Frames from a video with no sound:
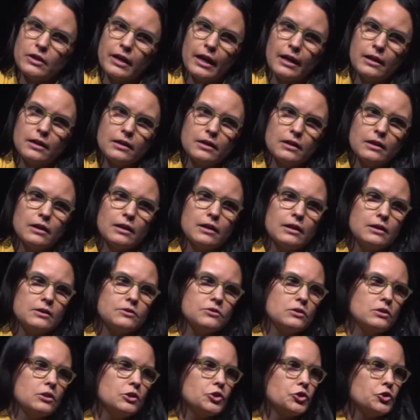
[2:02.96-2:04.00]
Canada is
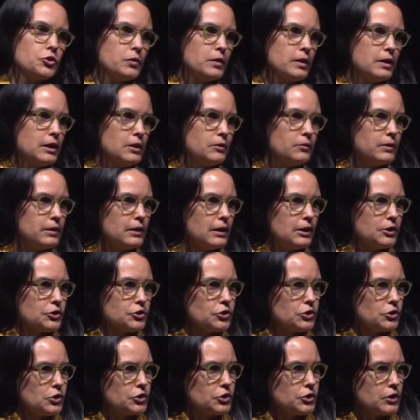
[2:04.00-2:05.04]
in a treaty
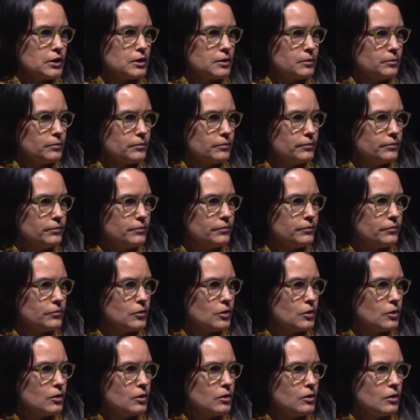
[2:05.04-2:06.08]
relationship.
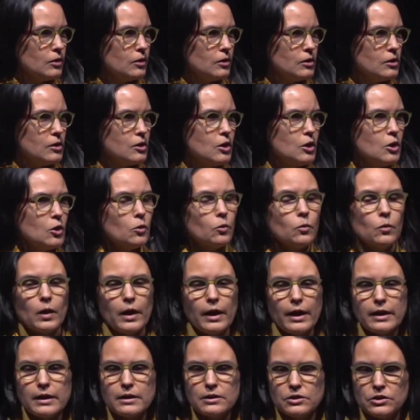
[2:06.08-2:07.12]

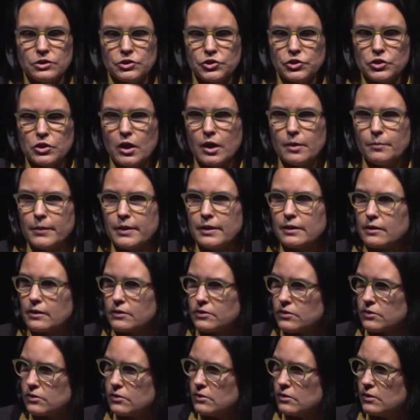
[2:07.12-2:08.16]
Why
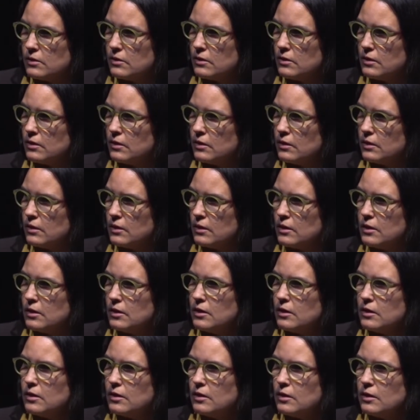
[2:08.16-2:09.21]
Indigenomics?
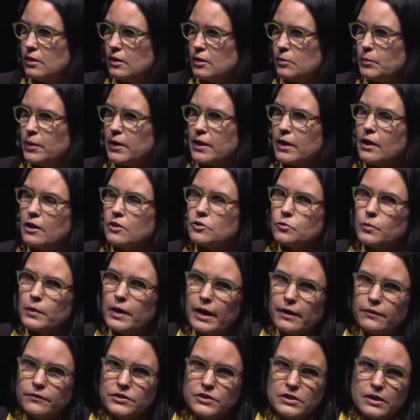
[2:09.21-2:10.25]
Because we
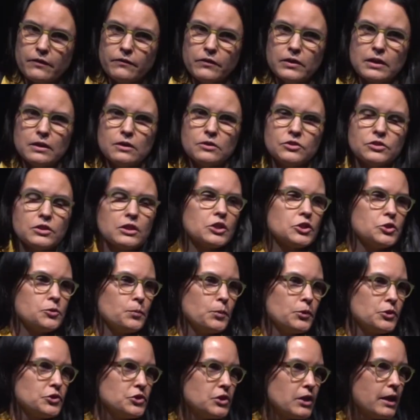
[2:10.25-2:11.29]
have
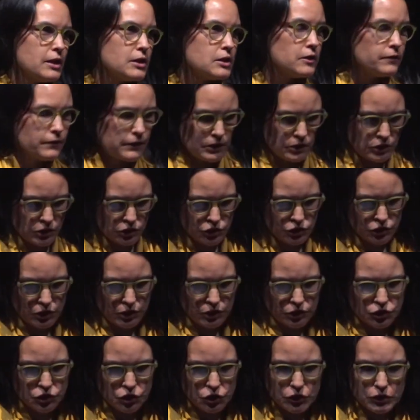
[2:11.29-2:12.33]
76% of
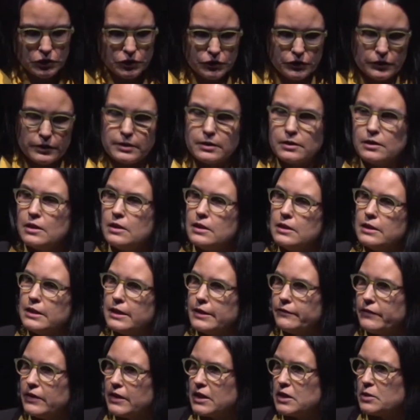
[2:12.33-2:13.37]
Indigenous children
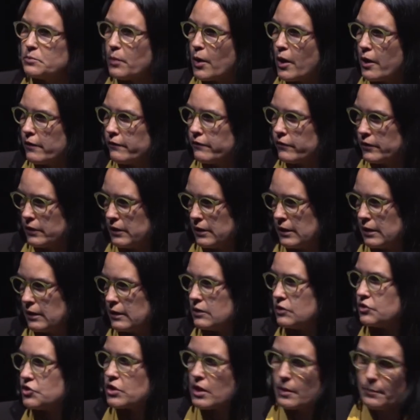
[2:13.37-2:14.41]
living in poverty in
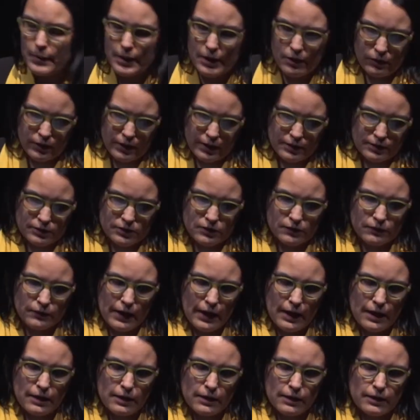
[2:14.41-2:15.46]
some areas of
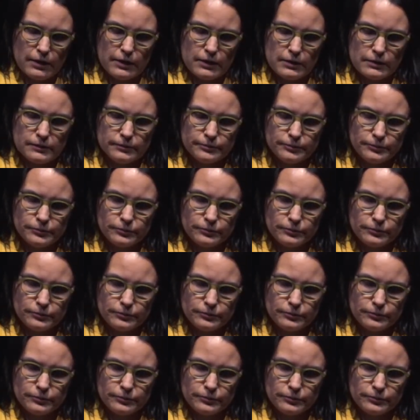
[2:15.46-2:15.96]
Canada.